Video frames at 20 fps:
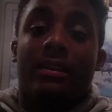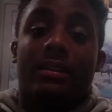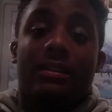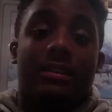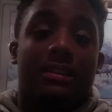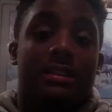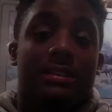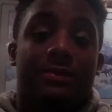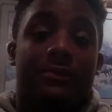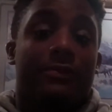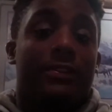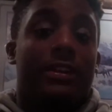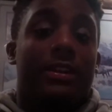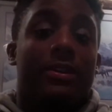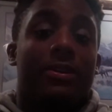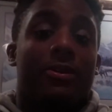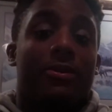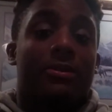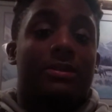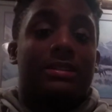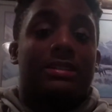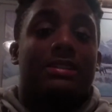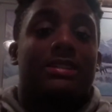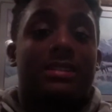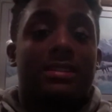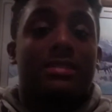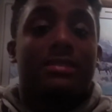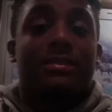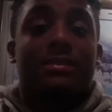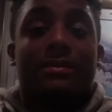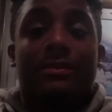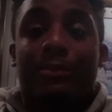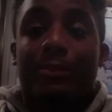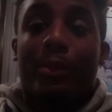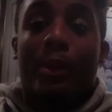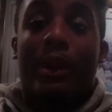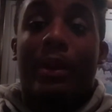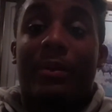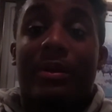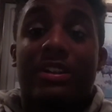This video is
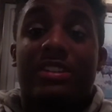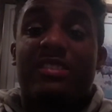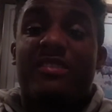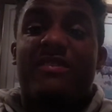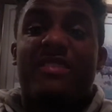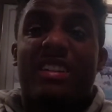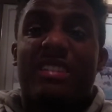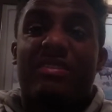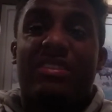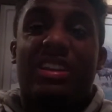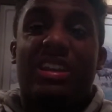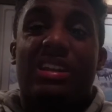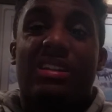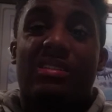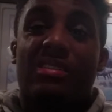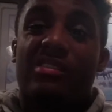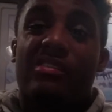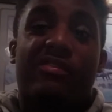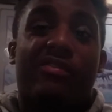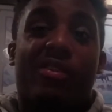pretty much 14